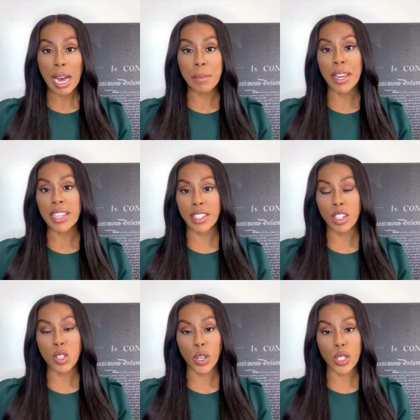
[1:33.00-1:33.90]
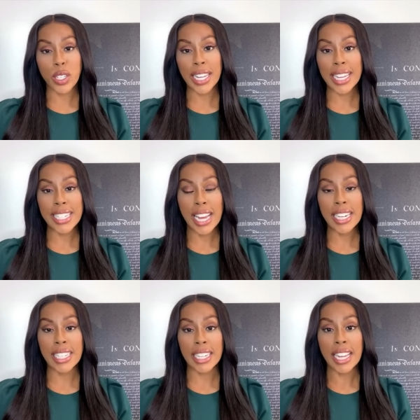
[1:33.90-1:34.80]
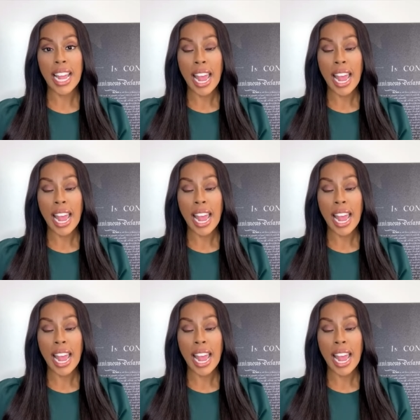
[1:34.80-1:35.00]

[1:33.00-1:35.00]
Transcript: uh, because of the church that he attended.